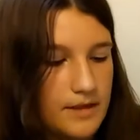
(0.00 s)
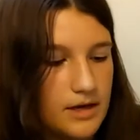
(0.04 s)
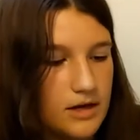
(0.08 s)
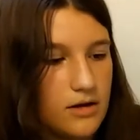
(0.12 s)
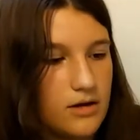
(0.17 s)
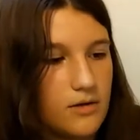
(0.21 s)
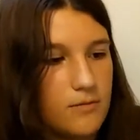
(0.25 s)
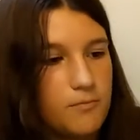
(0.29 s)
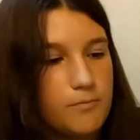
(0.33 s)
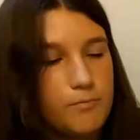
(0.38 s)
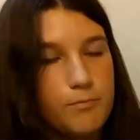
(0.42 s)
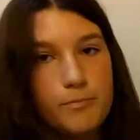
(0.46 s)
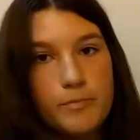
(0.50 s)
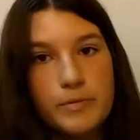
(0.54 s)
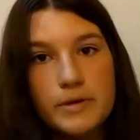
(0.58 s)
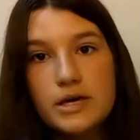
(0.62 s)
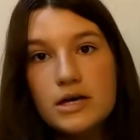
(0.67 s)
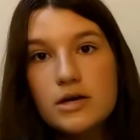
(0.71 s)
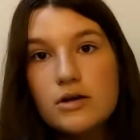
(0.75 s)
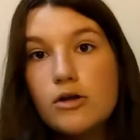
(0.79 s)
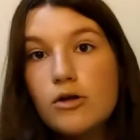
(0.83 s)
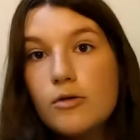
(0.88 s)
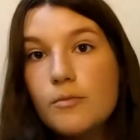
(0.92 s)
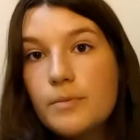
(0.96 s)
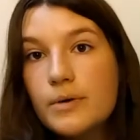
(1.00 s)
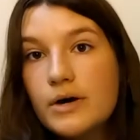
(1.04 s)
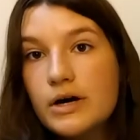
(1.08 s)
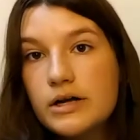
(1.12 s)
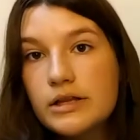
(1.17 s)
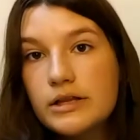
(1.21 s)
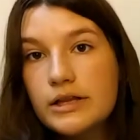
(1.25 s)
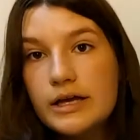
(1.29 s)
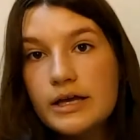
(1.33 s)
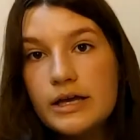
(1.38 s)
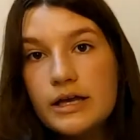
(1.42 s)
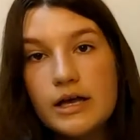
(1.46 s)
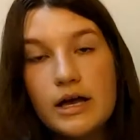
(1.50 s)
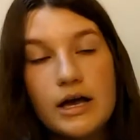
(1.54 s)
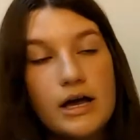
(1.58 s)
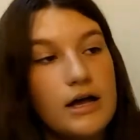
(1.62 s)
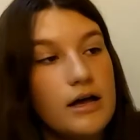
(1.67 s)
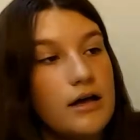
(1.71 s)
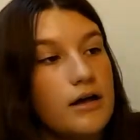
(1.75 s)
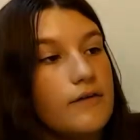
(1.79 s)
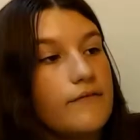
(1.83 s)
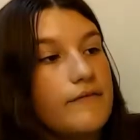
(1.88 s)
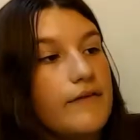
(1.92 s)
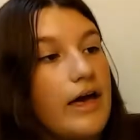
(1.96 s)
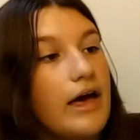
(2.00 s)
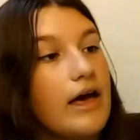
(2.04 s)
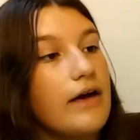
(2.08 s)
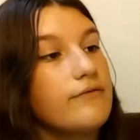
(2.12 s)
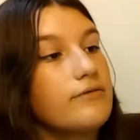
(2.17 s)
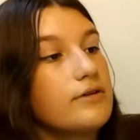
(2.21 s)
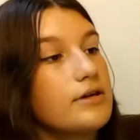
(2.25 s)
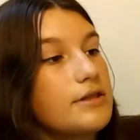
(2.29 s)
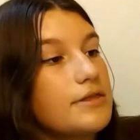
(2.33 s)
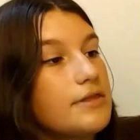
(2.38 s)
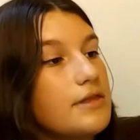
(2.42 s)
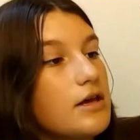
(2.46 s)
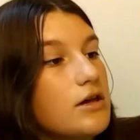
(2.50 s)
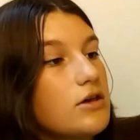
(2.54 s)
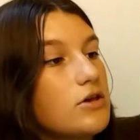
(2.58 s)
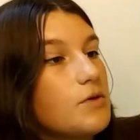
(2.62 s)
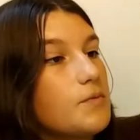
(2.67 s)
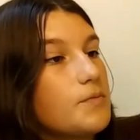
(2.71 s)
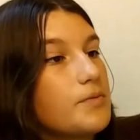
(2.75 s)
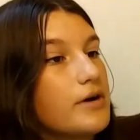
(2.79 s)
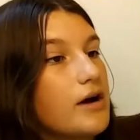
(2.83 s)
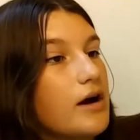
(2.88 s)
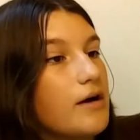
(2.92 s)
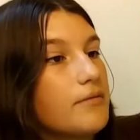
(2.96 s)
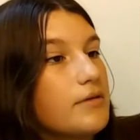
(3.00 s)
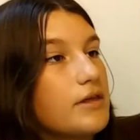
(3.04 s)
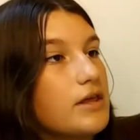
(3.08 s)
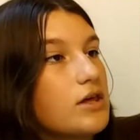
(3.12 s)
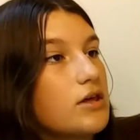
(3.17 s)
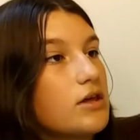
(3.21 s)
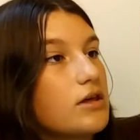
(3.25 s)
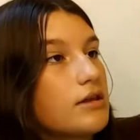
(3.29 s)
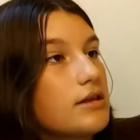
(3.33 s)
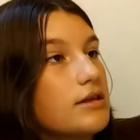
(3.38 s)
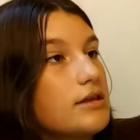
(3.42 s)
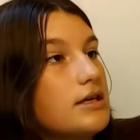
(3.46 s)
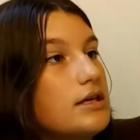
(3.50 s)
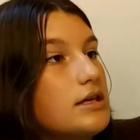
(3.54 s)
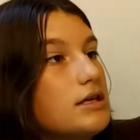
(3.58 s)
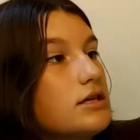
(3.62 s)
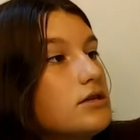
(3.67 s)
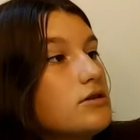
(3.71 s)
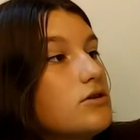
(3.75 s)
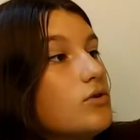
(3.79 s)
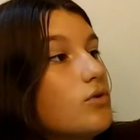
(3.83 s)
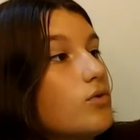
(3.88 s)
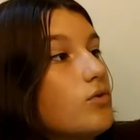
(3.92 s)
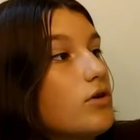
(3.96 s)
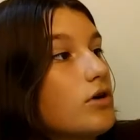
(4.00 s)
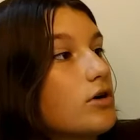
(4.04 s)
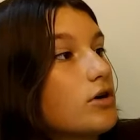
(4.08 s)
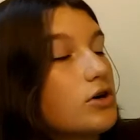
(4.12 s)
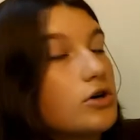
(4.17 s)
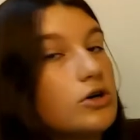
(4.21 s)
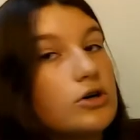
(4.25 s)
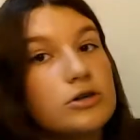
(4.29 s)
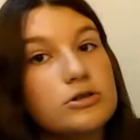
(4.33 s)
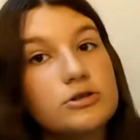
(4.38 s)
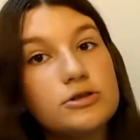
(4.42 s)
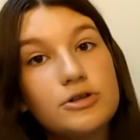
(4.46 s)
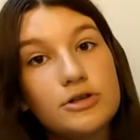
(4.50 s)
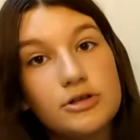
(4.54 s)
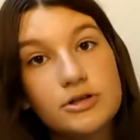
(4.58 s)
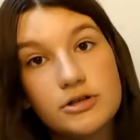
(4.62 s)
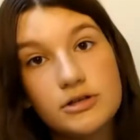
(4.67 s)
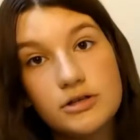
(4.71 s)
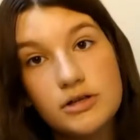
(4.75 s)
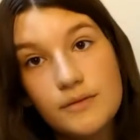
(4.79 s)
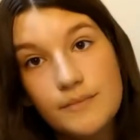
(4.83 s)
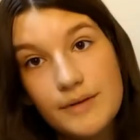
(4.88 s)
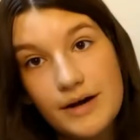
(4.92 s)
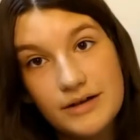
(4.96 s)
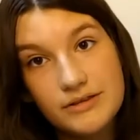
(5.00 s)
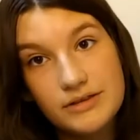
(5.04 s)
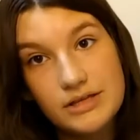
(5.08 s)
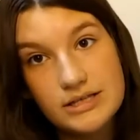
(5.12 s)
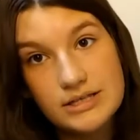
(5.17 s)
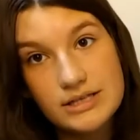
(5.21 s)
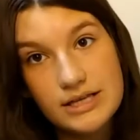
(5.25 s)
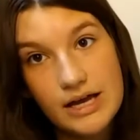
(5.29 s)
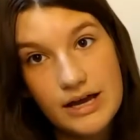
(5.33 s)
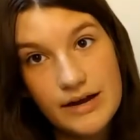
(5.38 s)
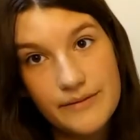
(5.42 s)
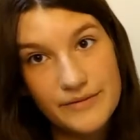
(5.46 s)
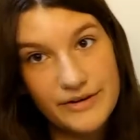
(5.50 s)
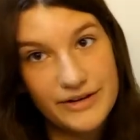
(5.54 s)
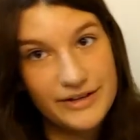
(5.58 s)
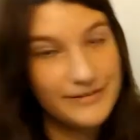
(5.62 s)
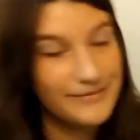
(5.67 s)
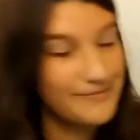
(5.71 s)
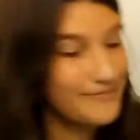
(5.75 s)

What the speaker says: a big old booklet of everything you probably need or could learn about this camera.